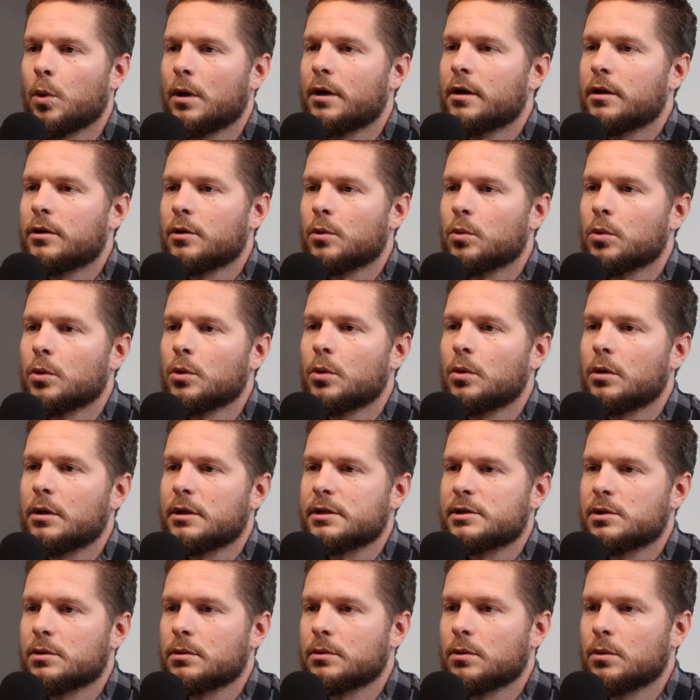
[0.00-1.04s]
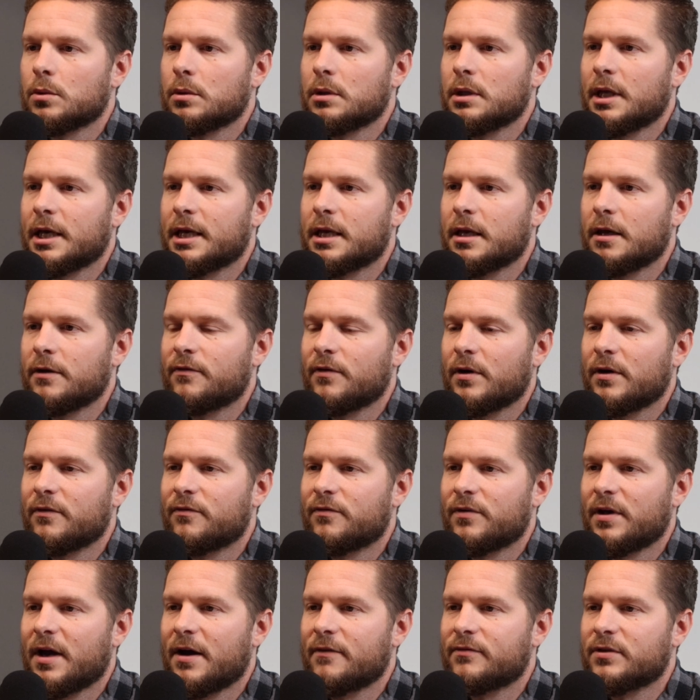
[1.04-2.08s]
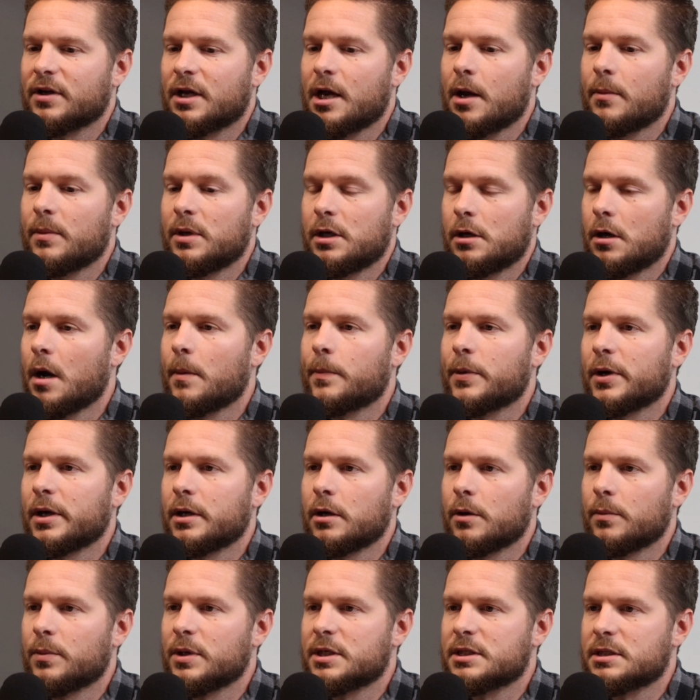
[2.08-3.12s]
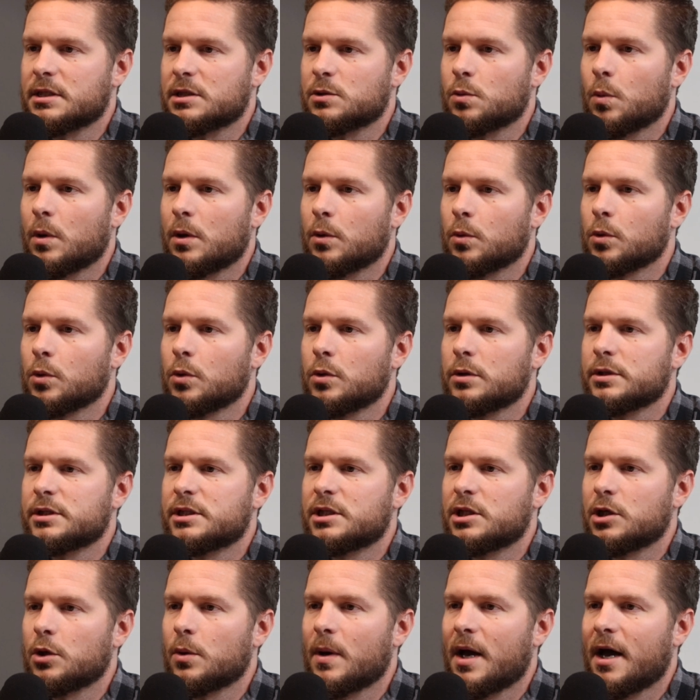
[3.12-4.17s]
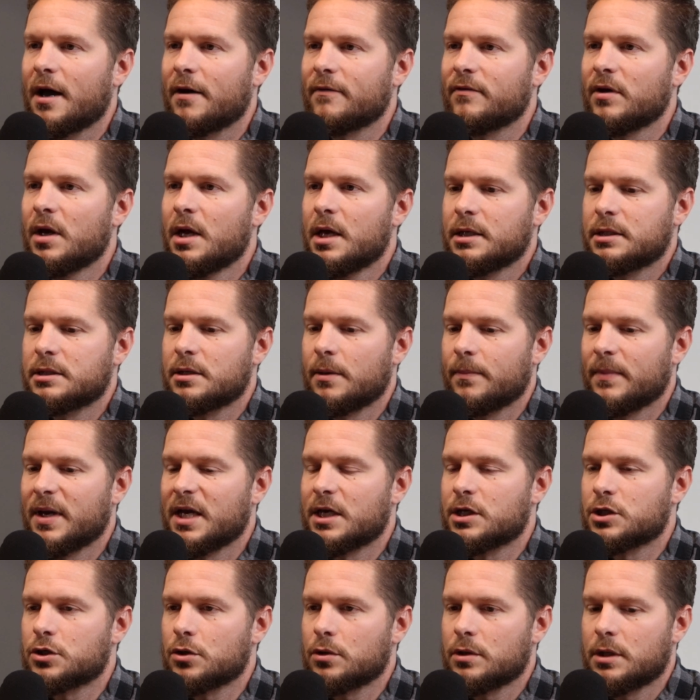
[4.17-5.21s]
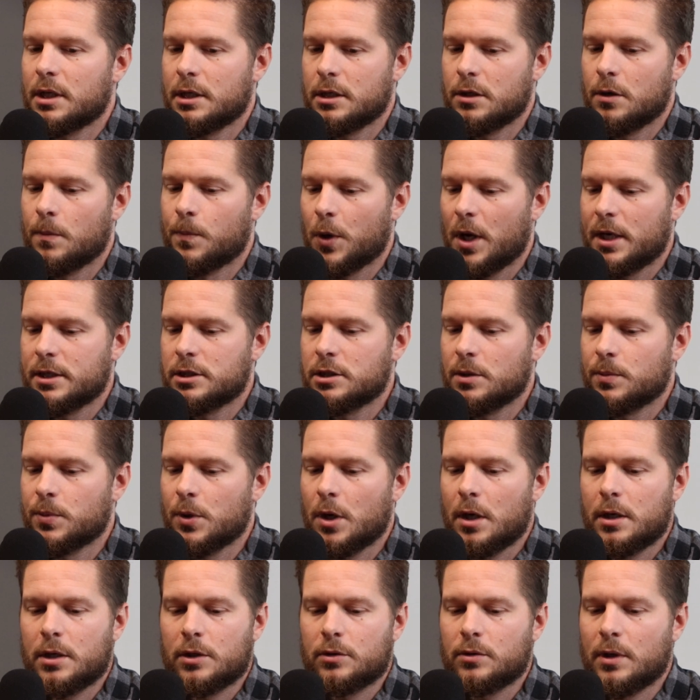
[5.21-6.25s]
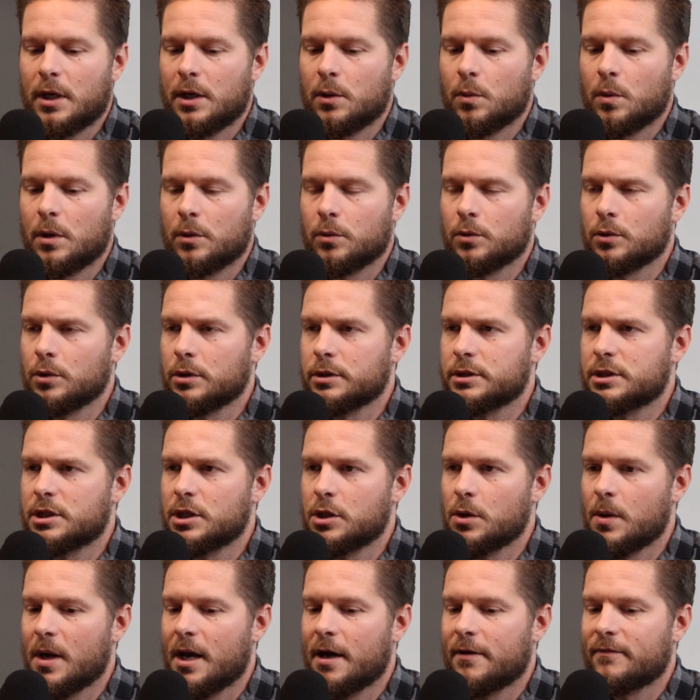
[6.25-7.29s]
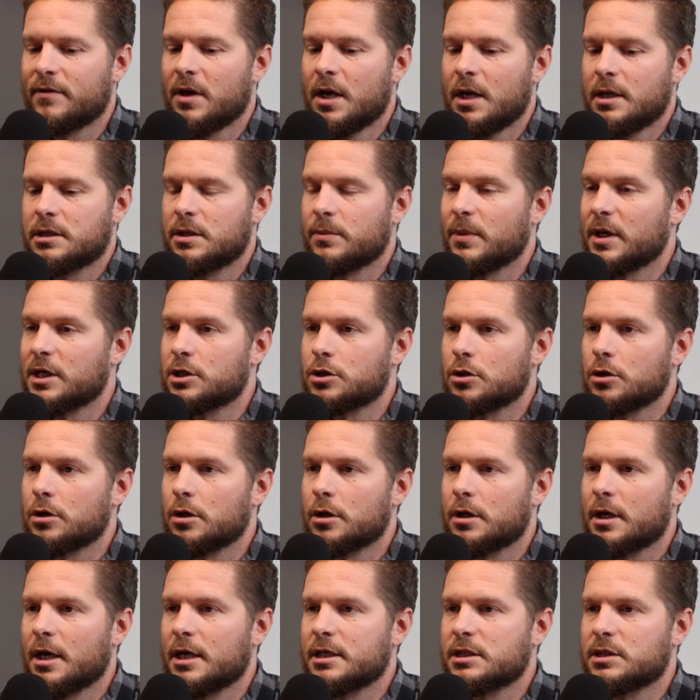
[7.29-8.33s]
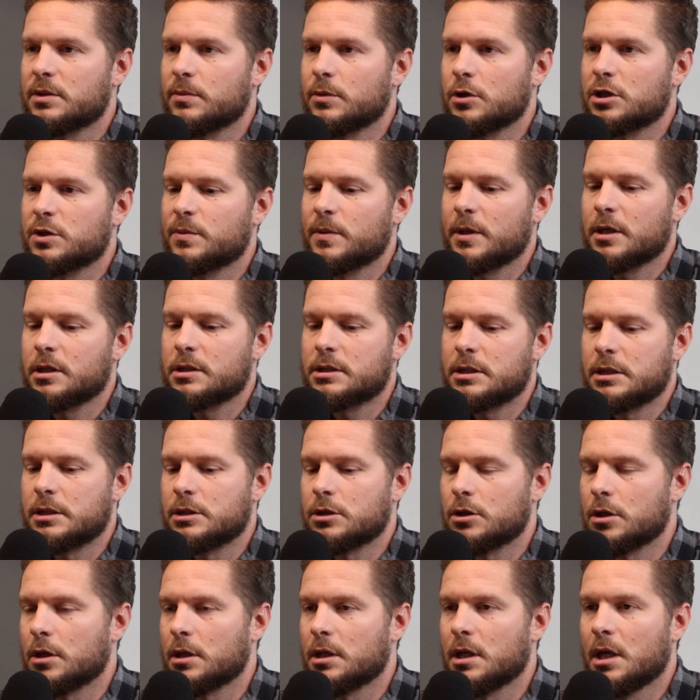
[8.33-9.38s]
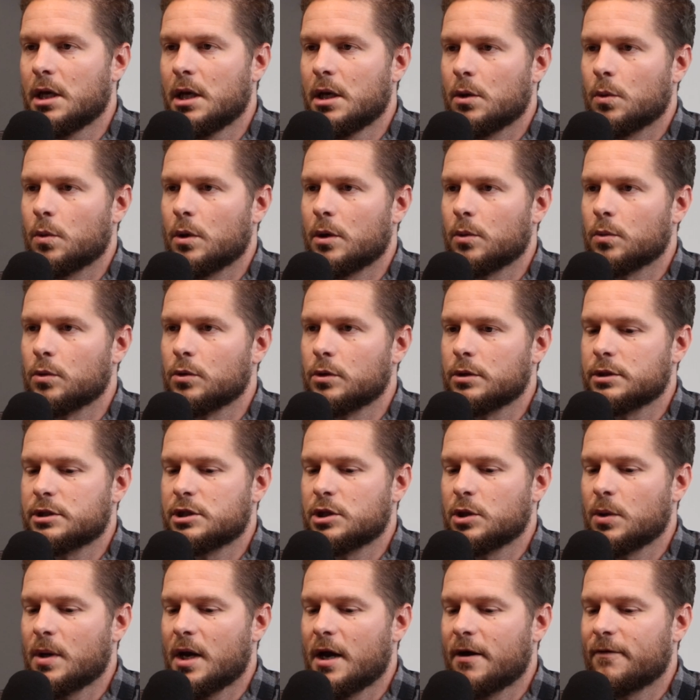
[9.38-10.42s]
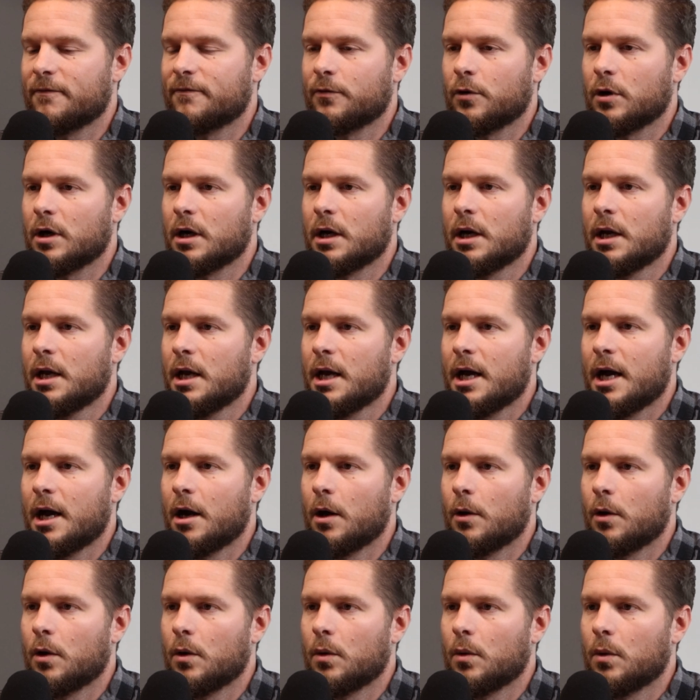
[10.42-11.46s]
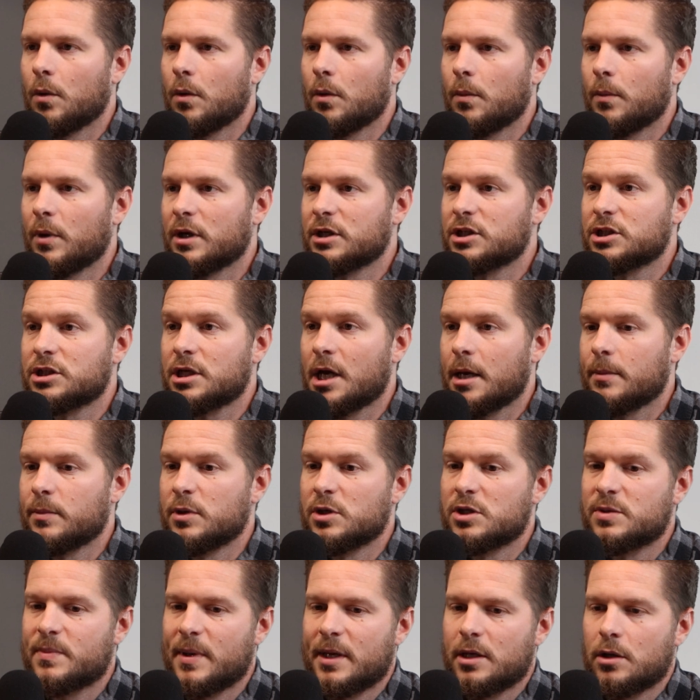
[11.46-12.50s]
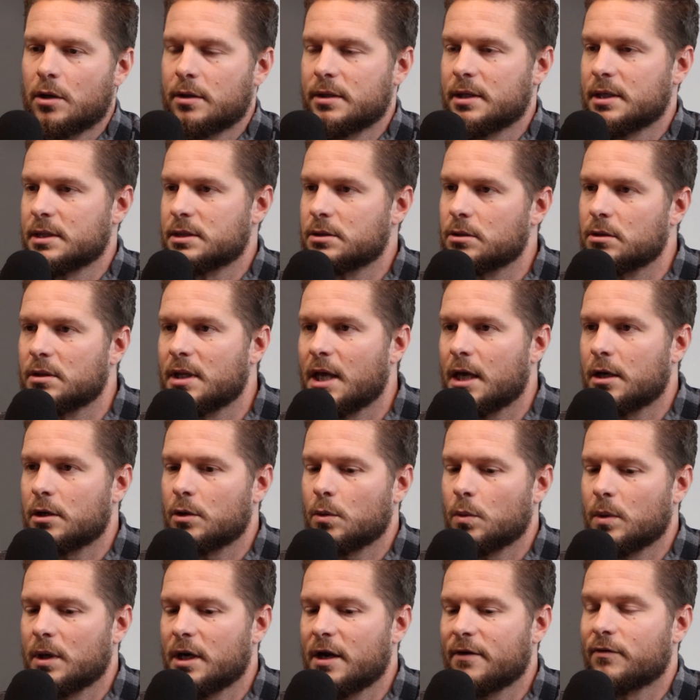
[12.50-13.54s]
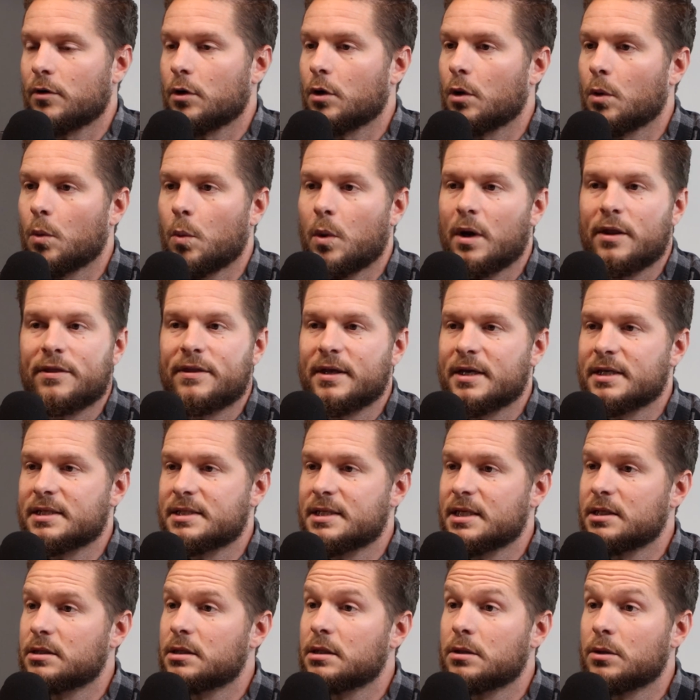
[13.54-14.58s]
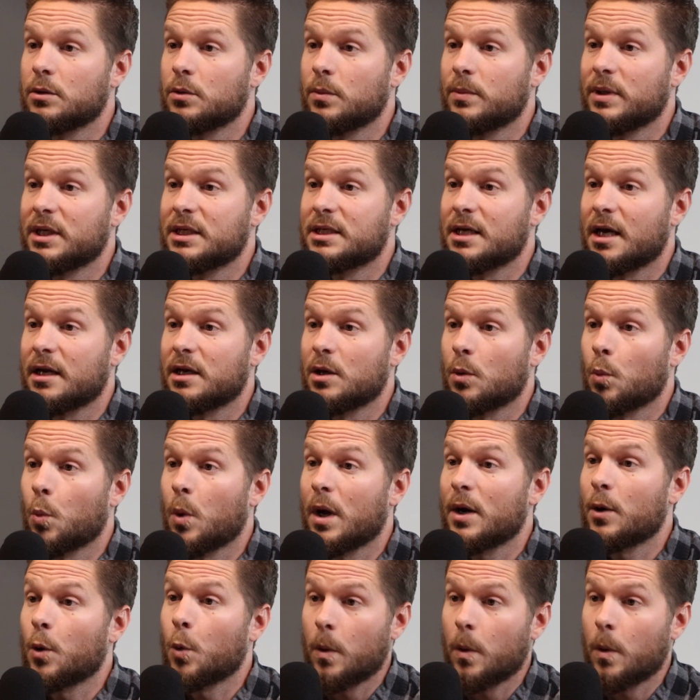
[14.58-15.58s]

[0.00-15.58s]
What are the rules? Like if you have to come in and operate your business, what rules do you have to make sure that you price your product right? What rules do you have to make sure your customer experience is good? What rules do you have for how much time you spend on this or that or whatever, or what things need to be done in what